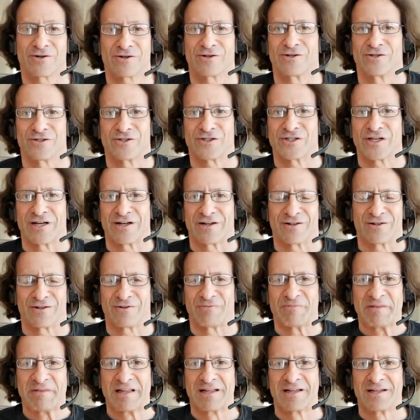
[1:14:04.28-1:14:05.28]
going to sell.
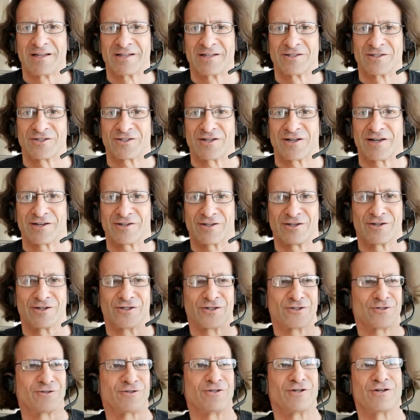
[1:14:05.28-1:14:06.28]
It's like
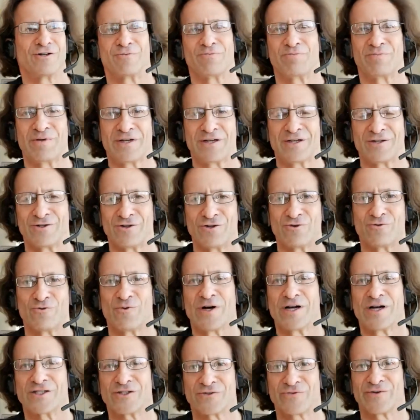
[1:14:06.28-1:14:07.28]
those, big new
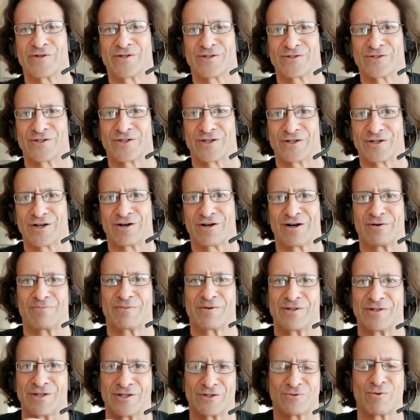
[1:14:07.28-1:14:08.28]
Westfields that go up
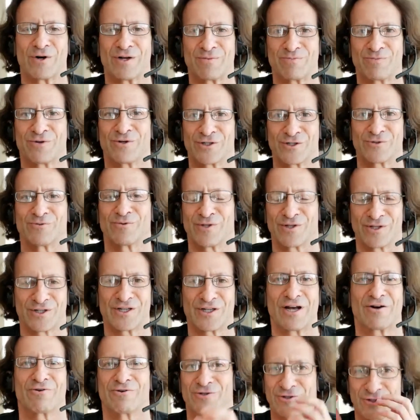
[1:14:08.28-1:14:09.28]
and there's one person with a
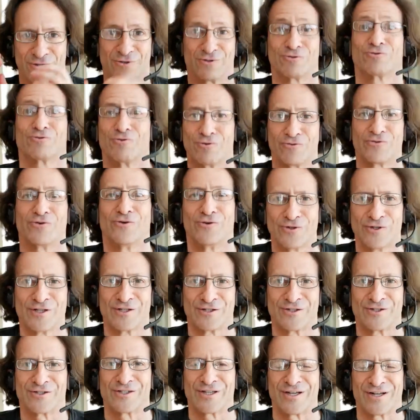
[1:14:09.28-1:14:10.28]
terrace who's refusing to
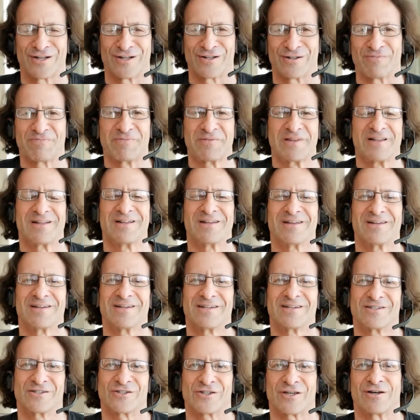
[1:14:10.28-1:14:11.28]
sell.
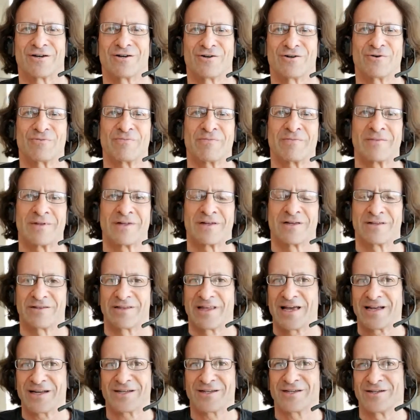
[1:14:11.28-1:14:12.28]
So
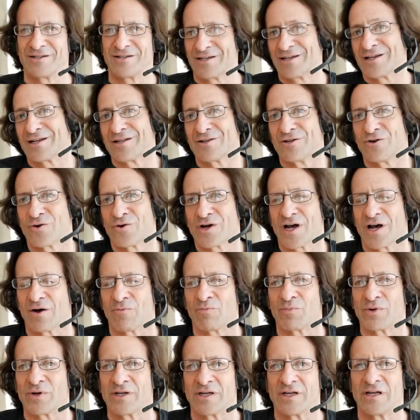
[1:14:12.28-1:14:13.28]
that can kill your
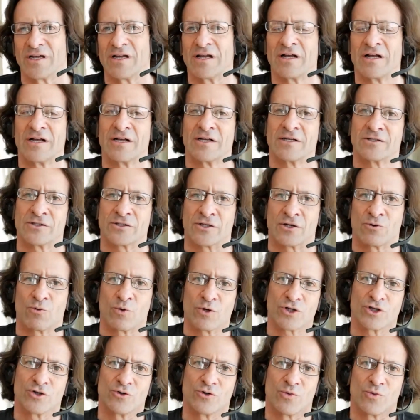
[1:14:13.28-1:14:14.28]
company. So
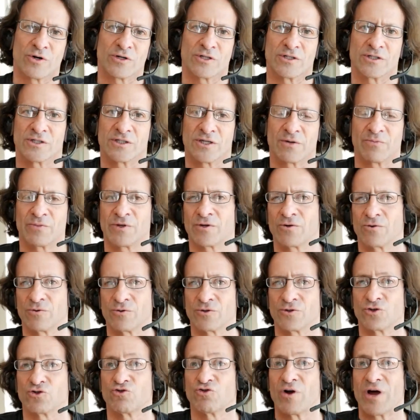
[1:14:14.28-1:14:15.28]
what you want is something
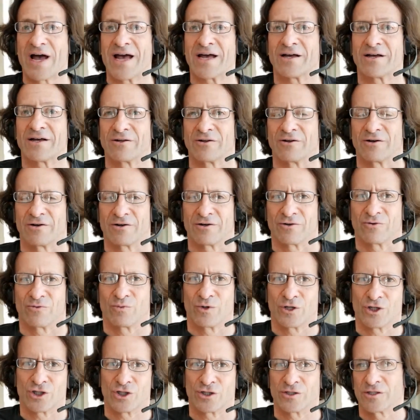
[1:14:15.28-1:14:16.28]
called drag along,
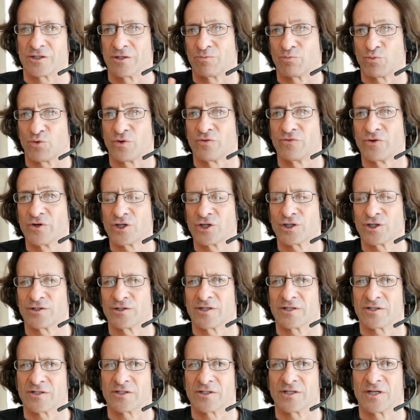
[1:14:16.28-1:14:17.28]
which is a provision
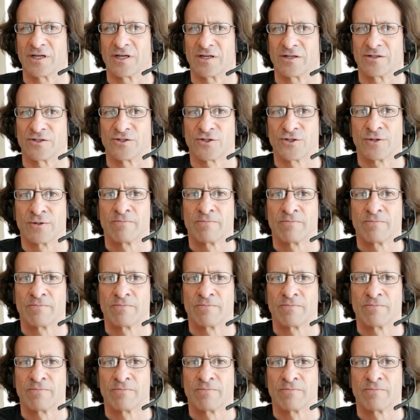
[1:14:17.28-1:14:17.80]
that says